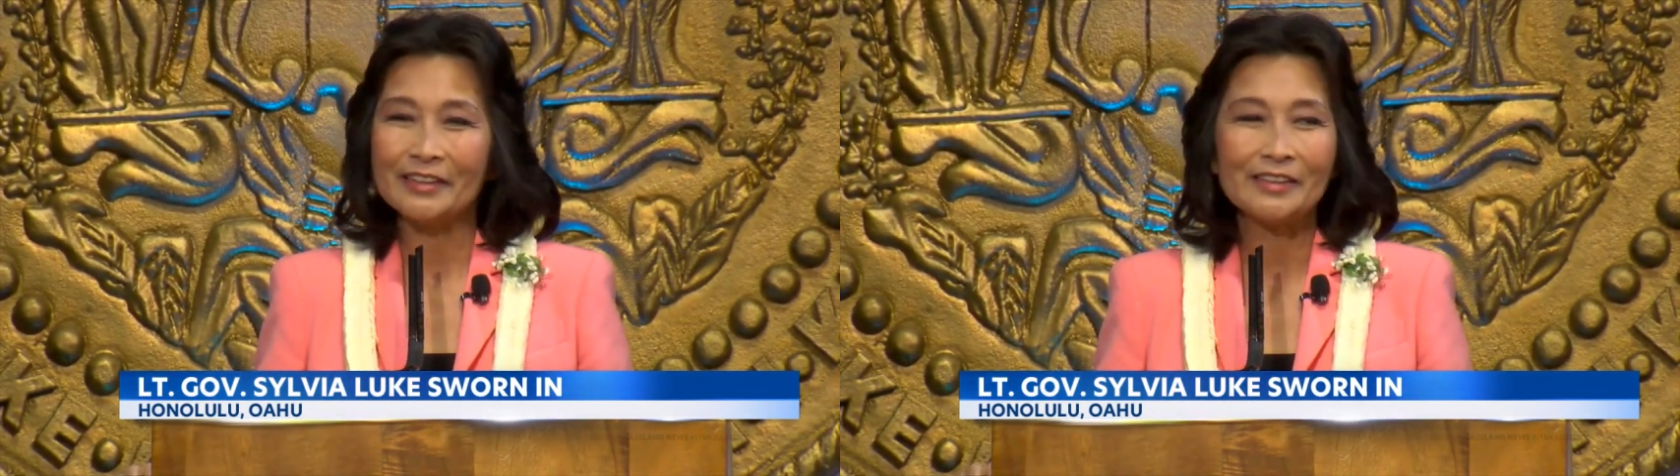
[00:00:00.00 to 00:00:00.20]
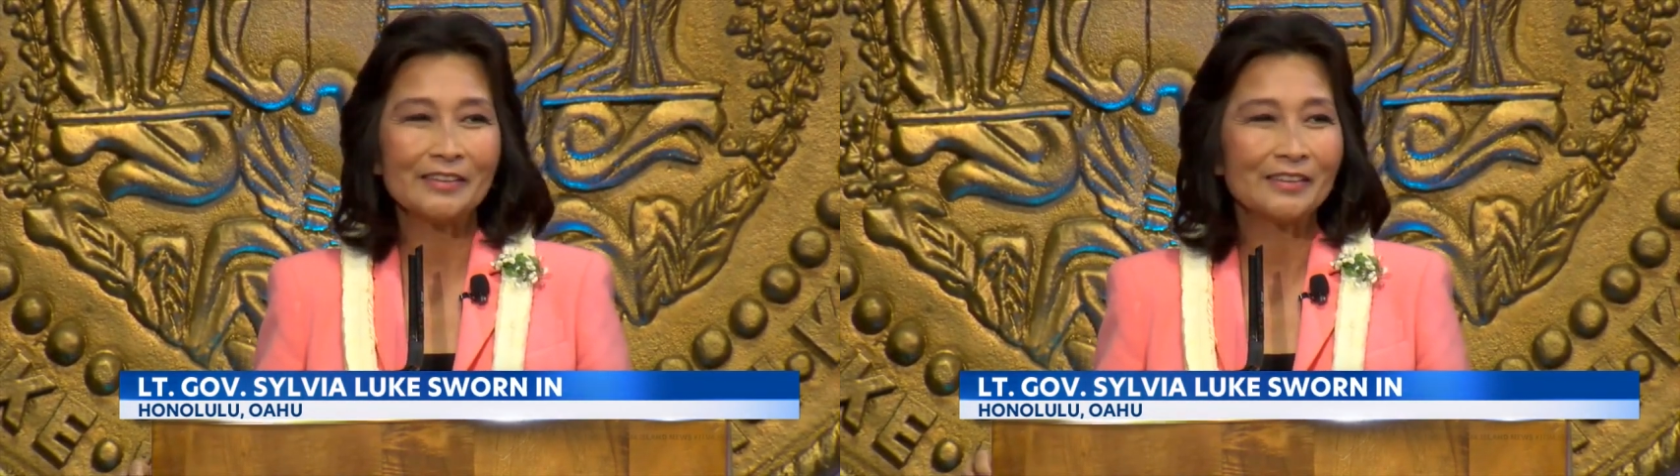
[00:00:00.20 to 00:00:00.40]

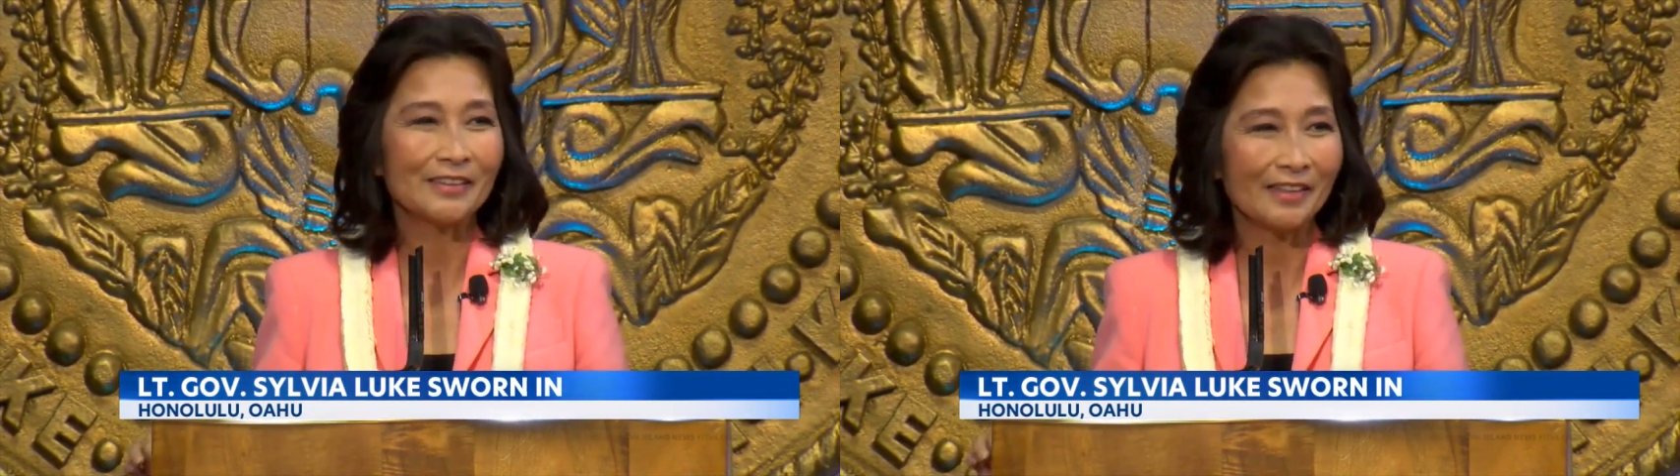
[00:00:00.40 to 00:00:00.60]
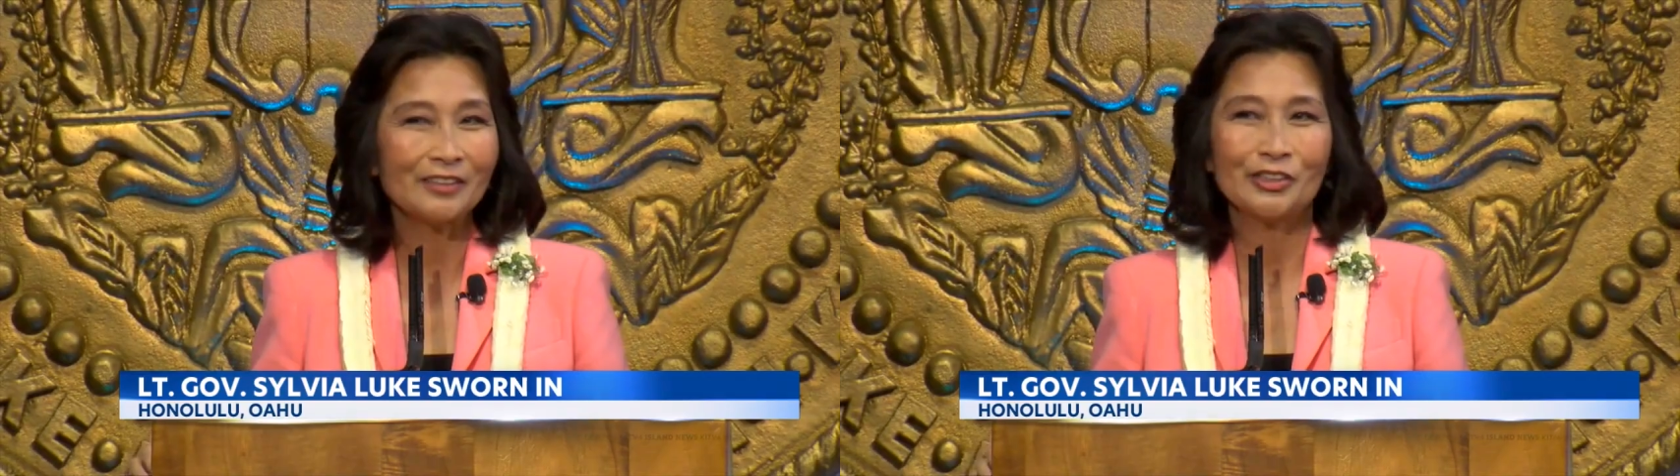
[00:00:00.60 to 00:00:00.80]

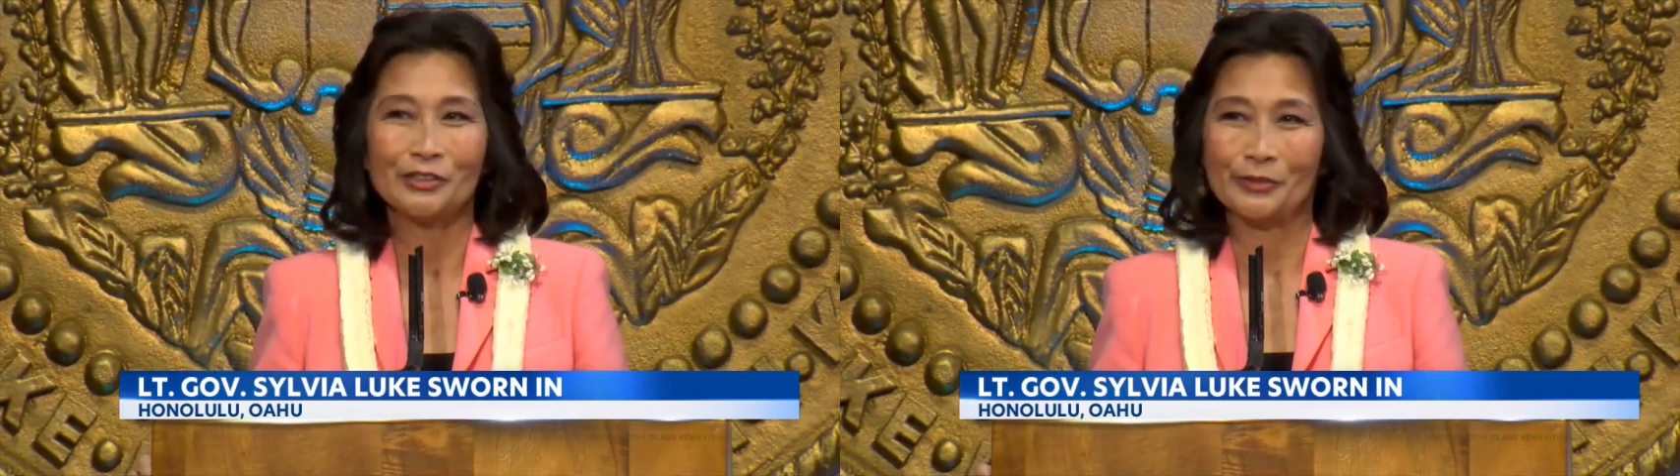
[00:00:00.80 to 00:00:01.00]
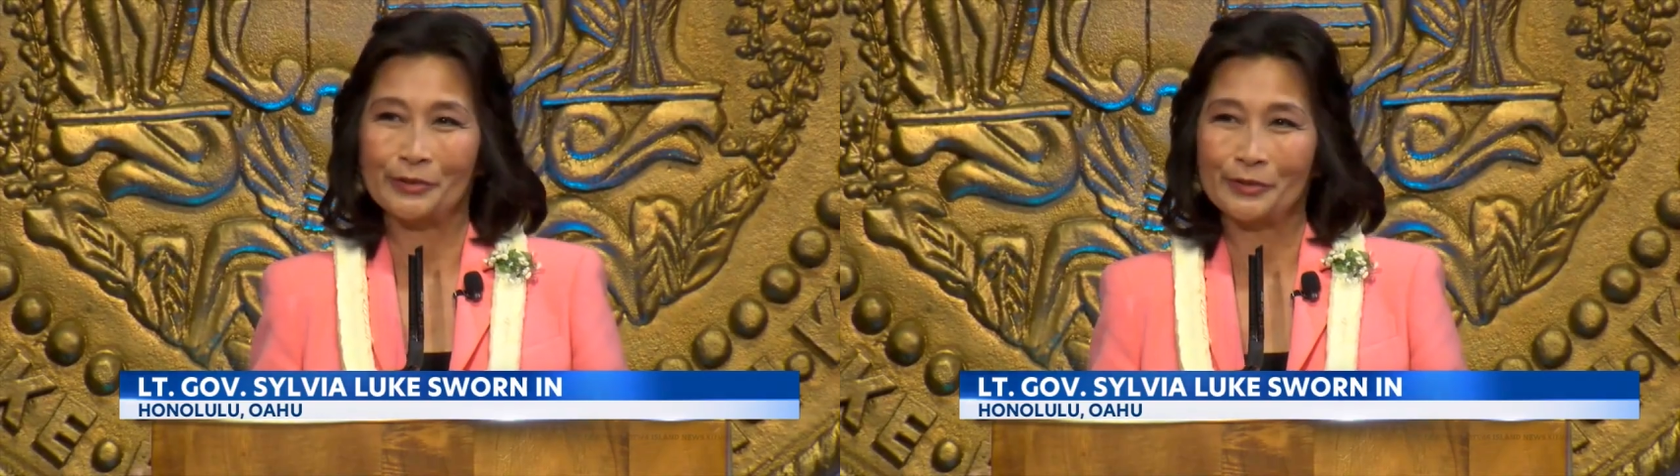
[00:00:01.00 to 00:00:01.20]

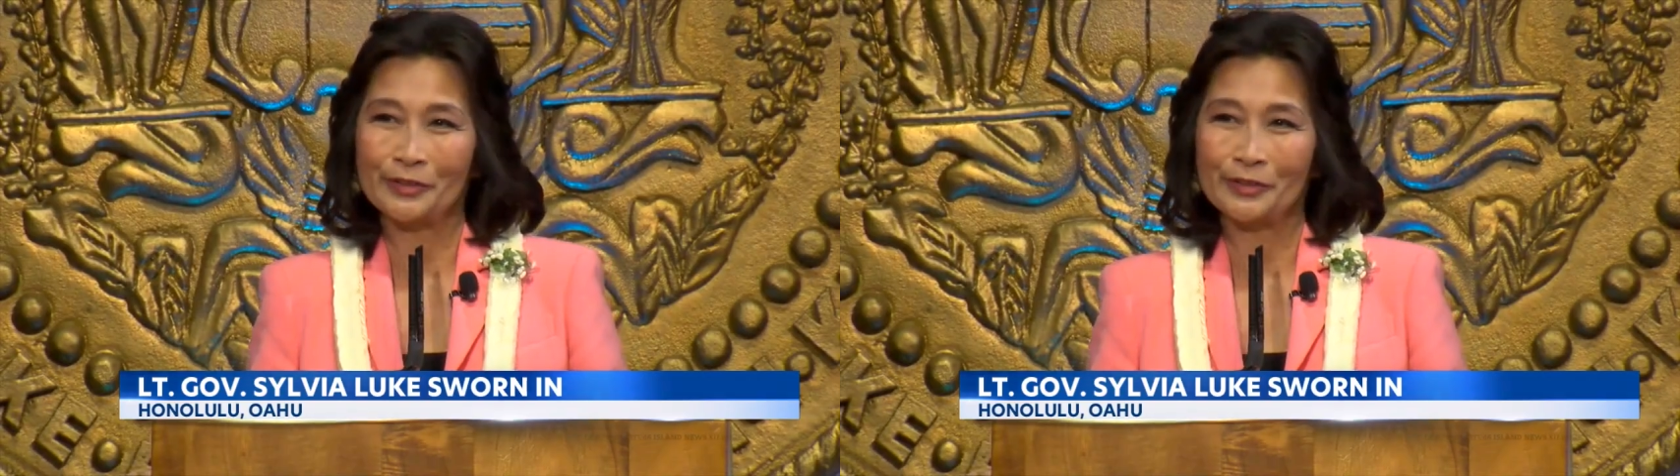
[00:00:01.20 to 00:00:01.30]
essential.